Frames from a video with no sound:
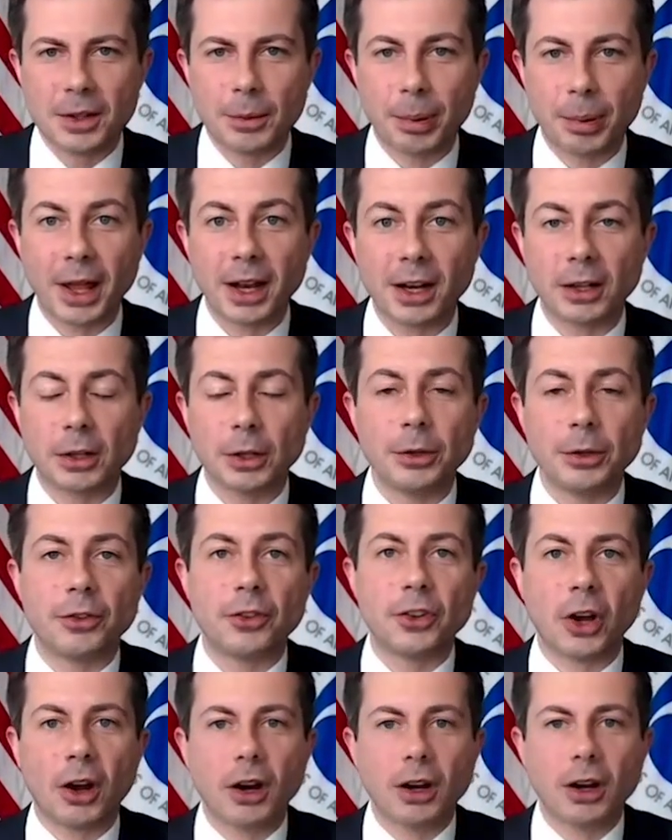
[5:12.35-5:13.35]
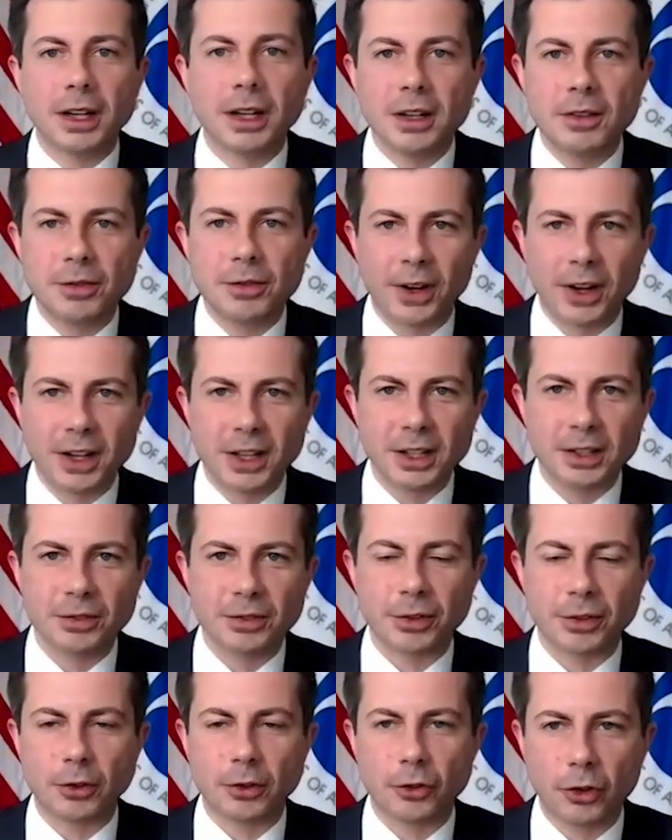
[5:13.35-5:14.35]
The plan includes targeted funding
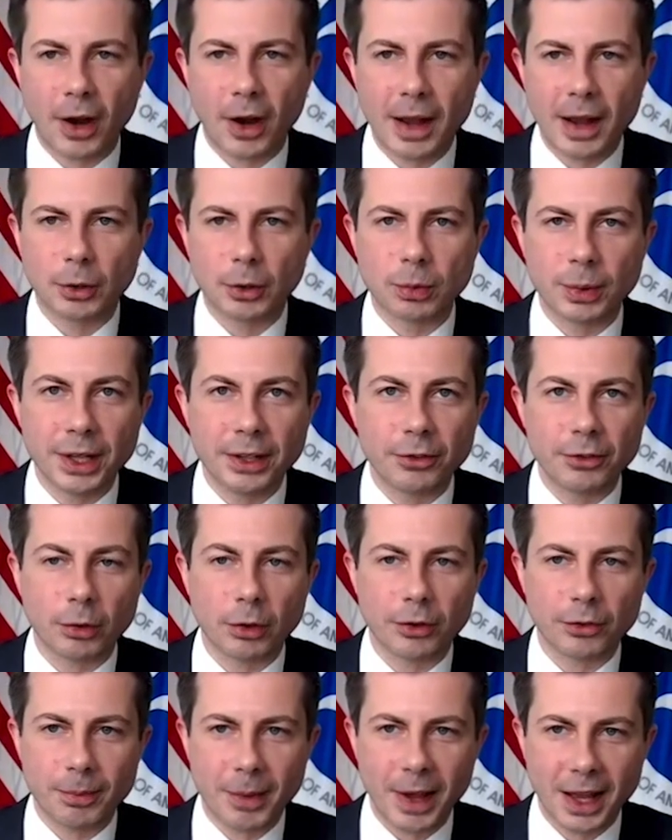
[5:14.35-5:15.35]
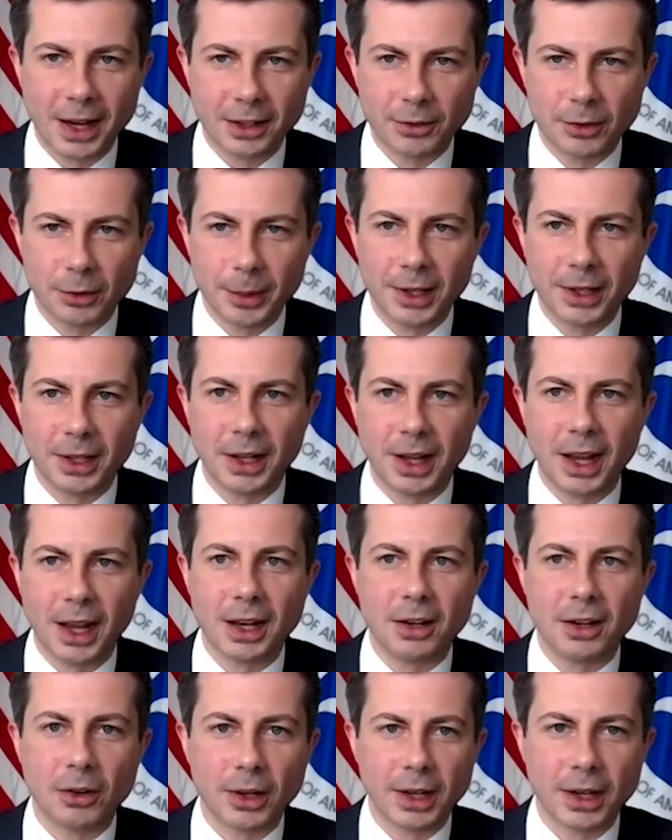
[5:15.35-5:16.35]
for tribal resource management
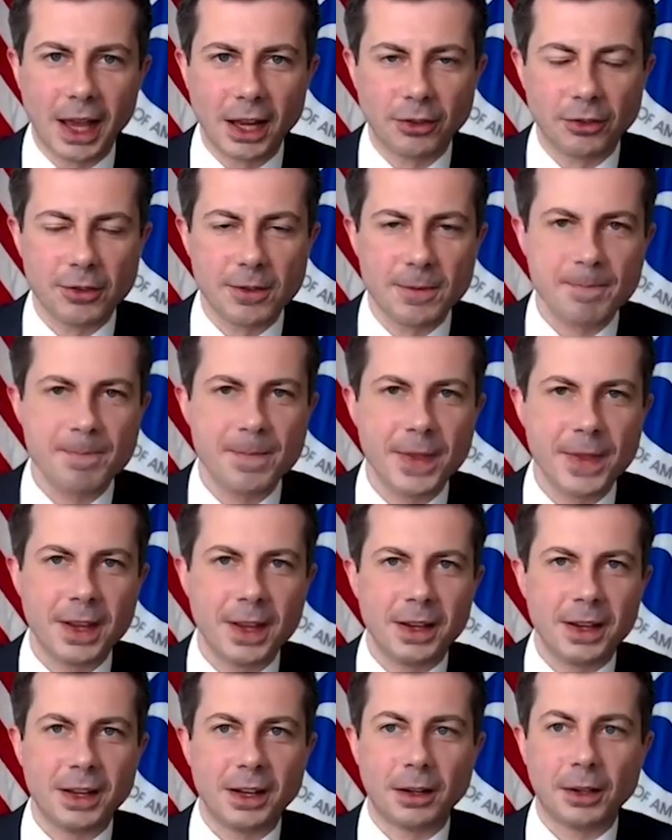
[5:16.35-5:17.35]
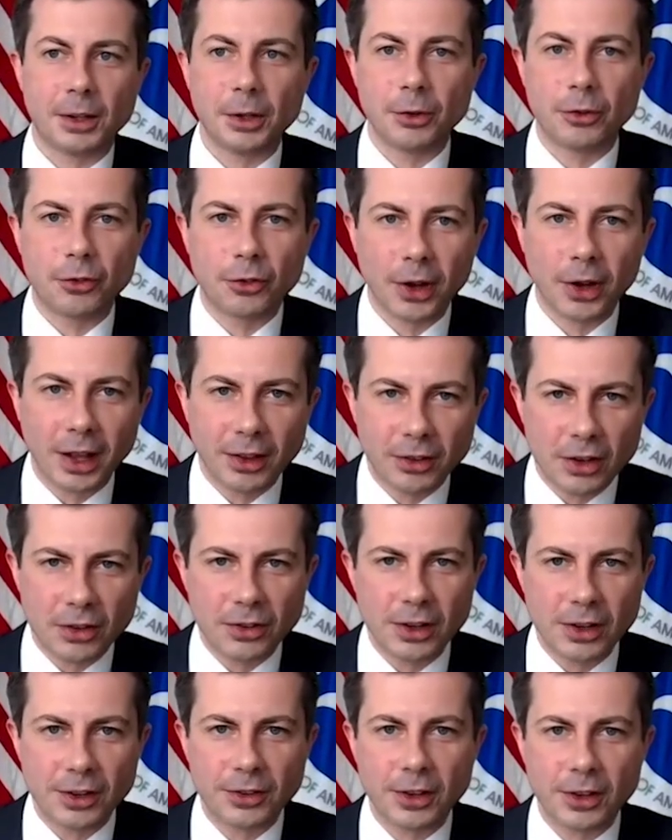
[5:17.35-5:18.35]
and irrigation. It includes
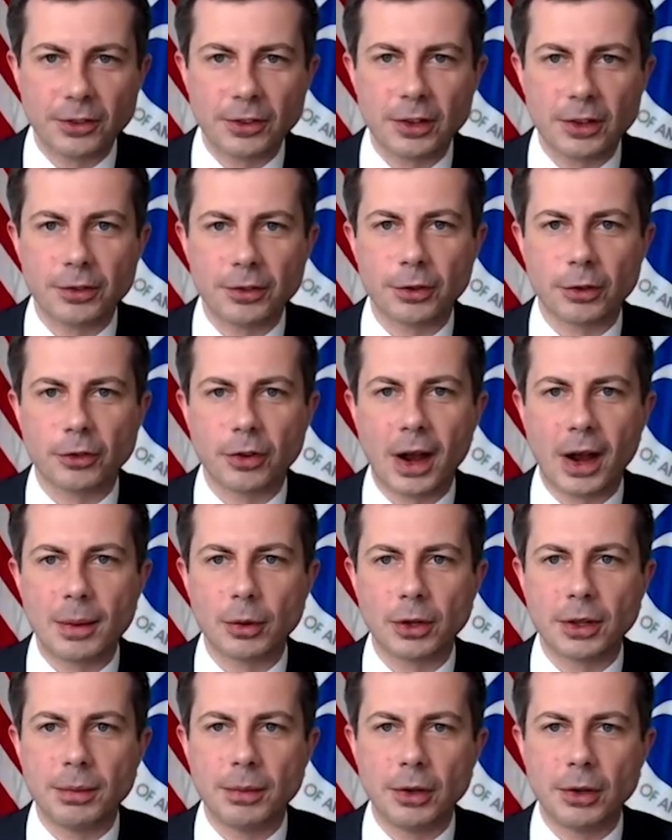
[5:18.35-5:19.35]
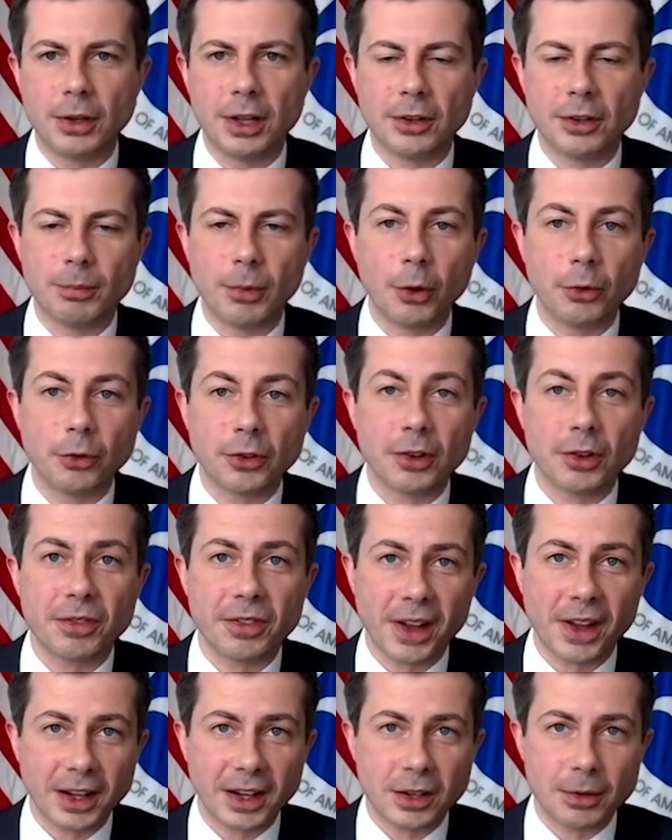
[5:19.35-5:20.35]
transition assistance for tribal communities most
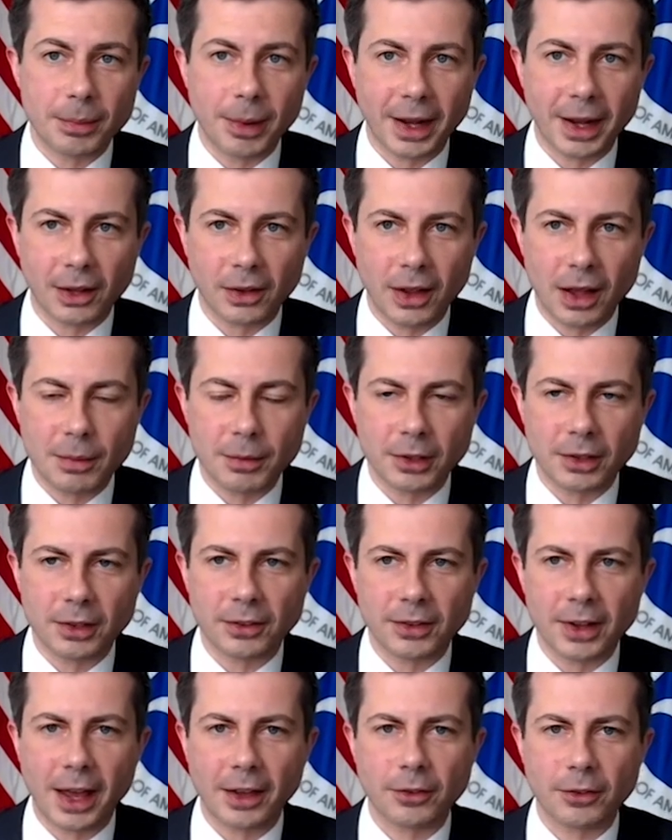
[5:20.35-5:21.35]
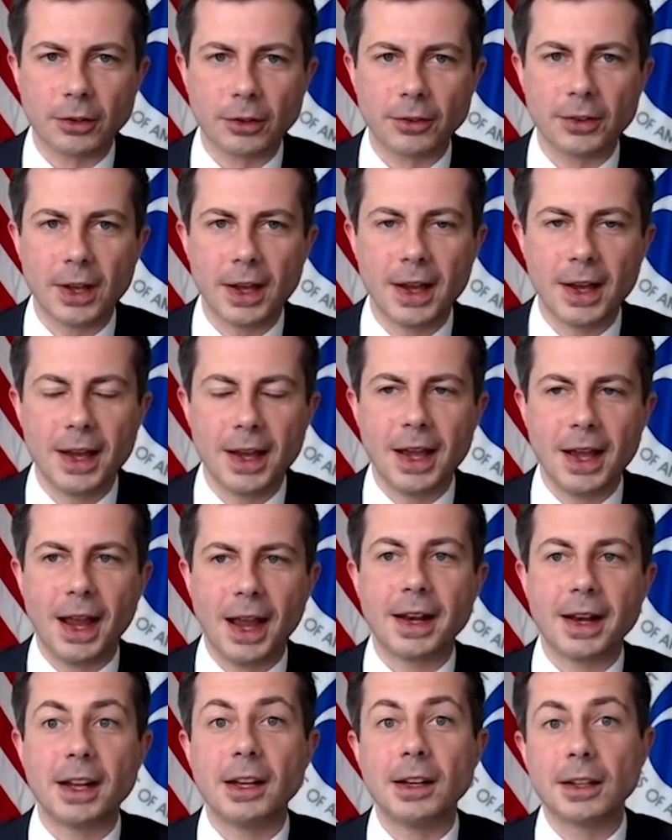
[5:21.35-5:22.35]
affected by climate disasters.
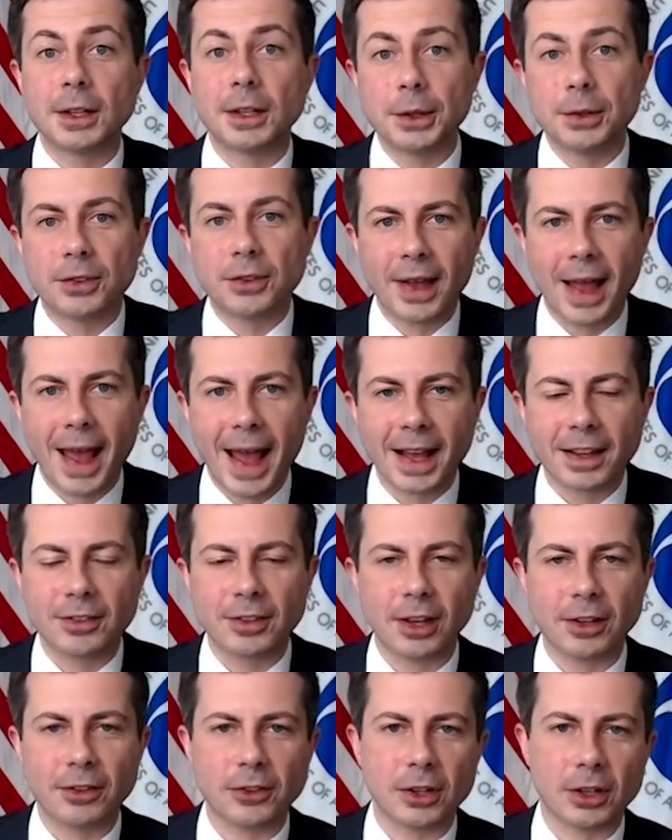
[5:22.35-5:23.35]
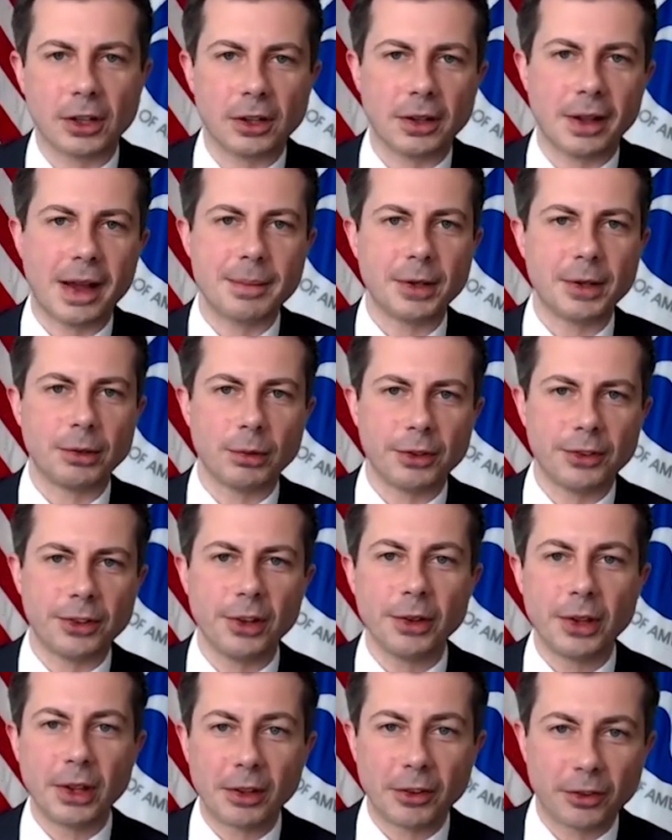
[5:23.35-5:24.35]
And it includes access to climate
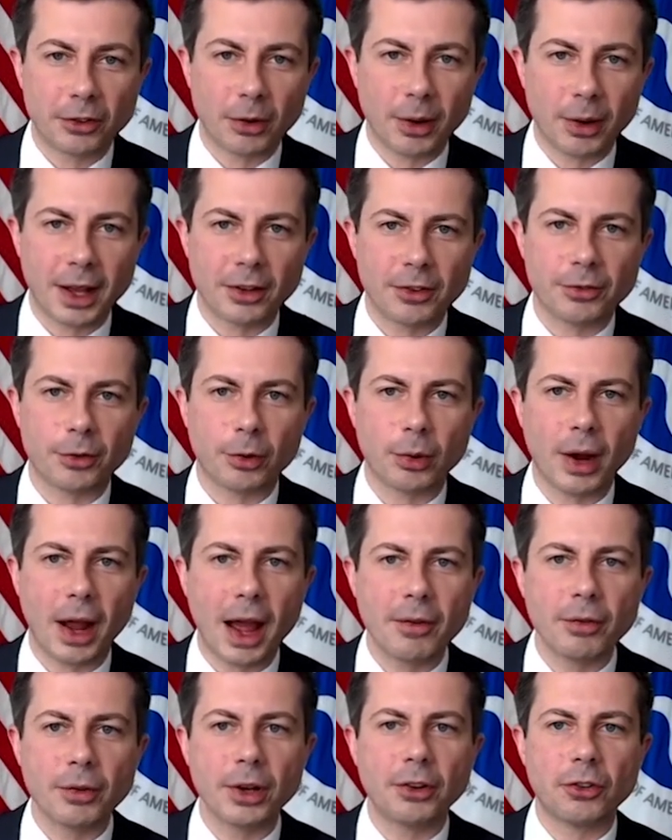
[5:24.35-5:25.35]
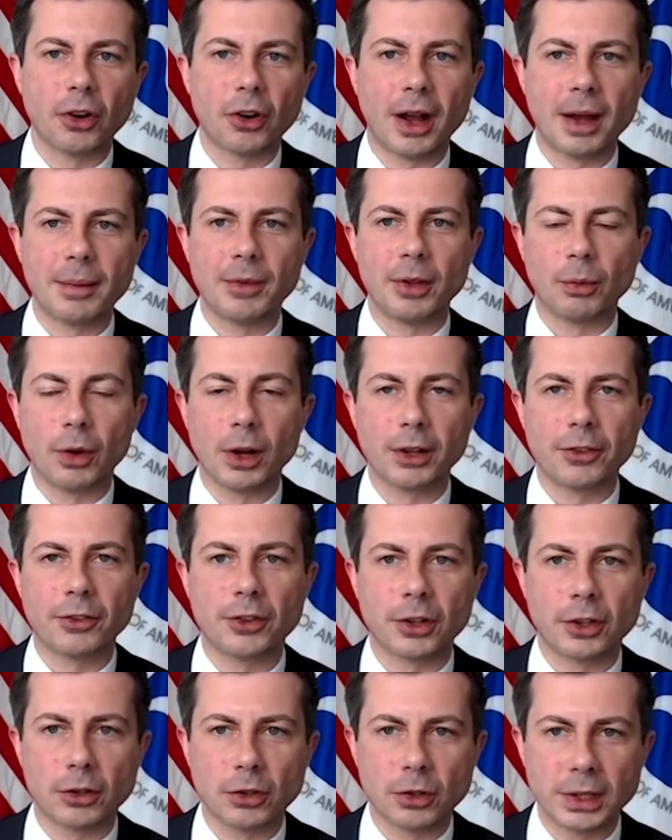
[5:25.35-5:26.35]
resilience grants for every tribe that wants
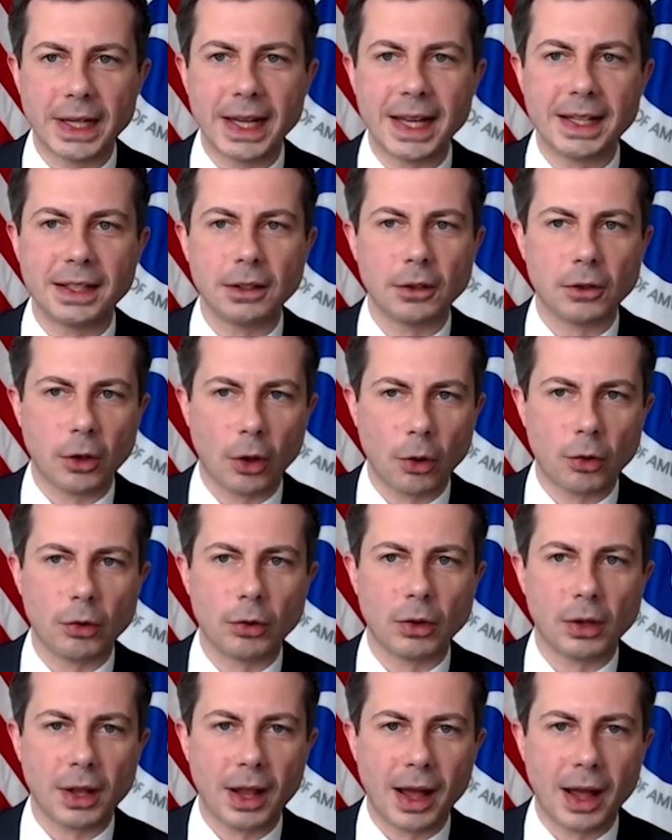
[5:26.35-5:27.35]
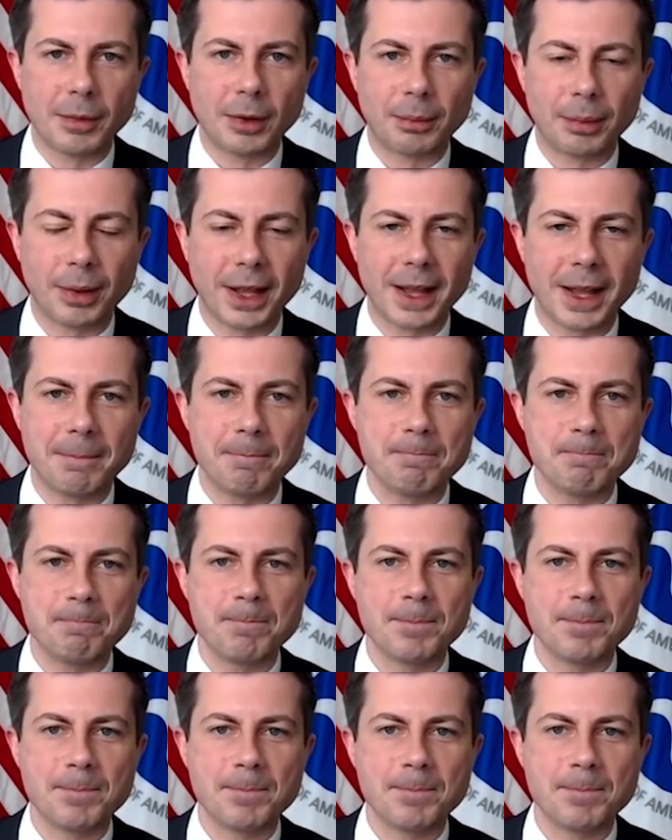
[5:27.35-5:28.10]
to create a local climate plan.